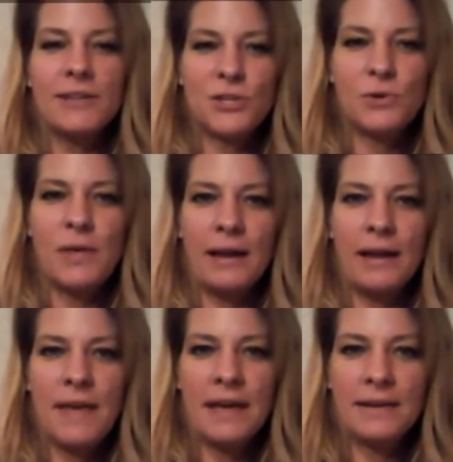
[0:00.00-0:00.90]
to that,
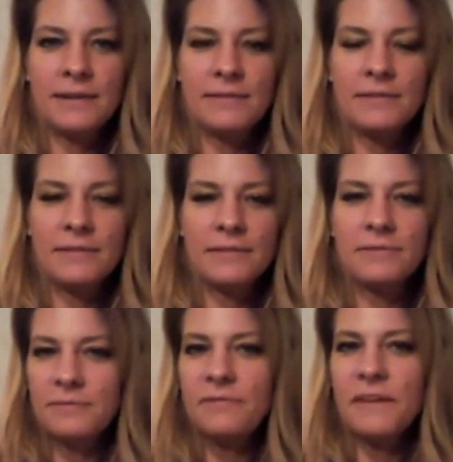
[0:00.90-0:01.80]
and then
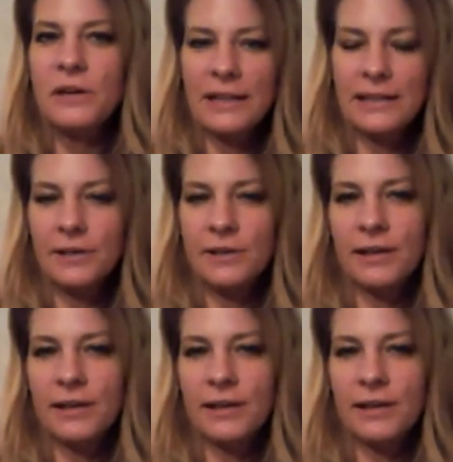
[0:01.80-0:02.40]
feel like they're